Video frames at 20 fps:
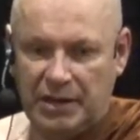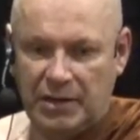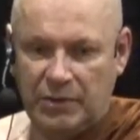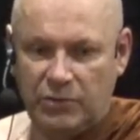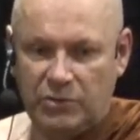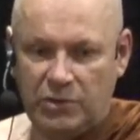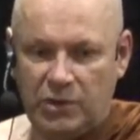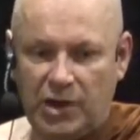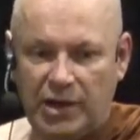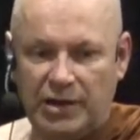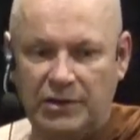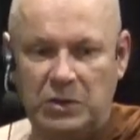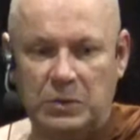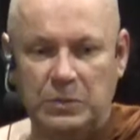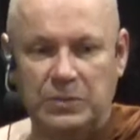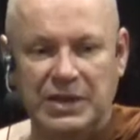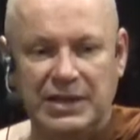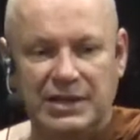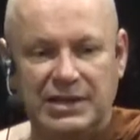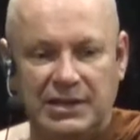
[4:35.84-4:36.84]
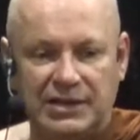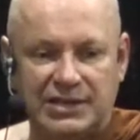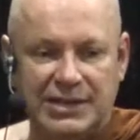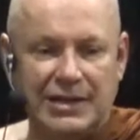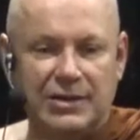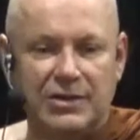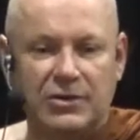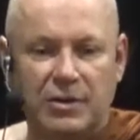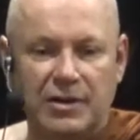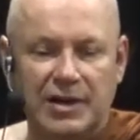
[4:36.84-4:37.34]
Would you like to be
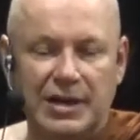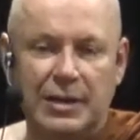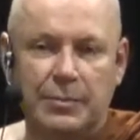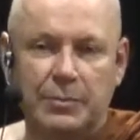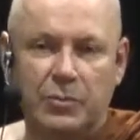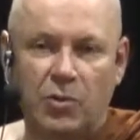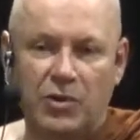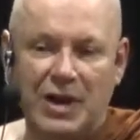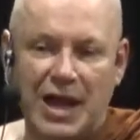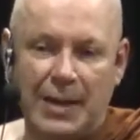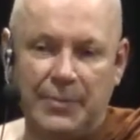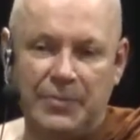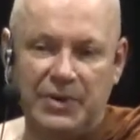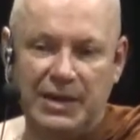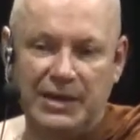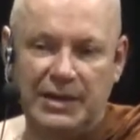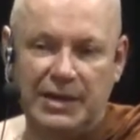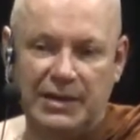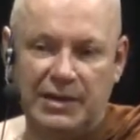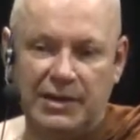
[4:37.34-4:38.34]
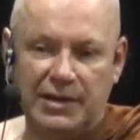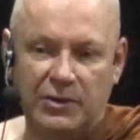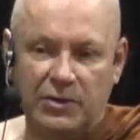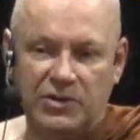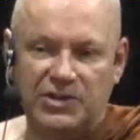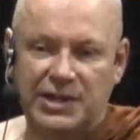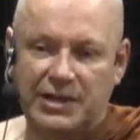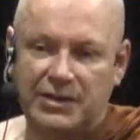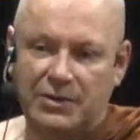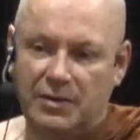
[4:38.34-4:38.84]
generally more happy or
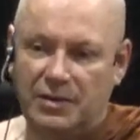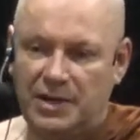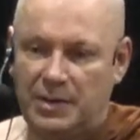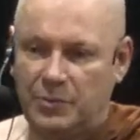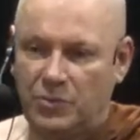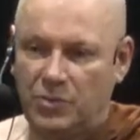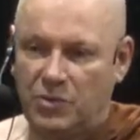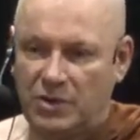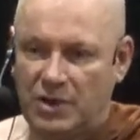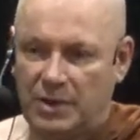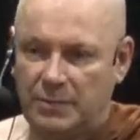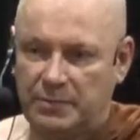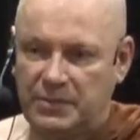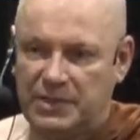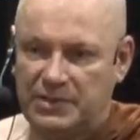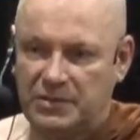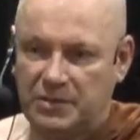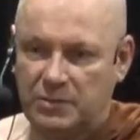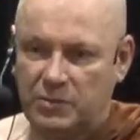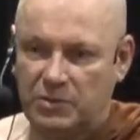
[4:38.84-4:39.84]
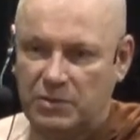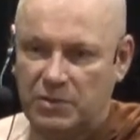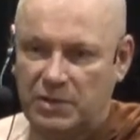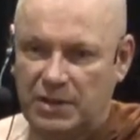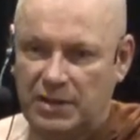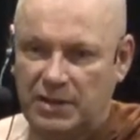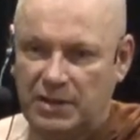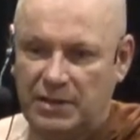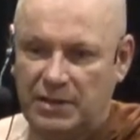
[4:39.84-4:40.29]
generally more miserable? Huh?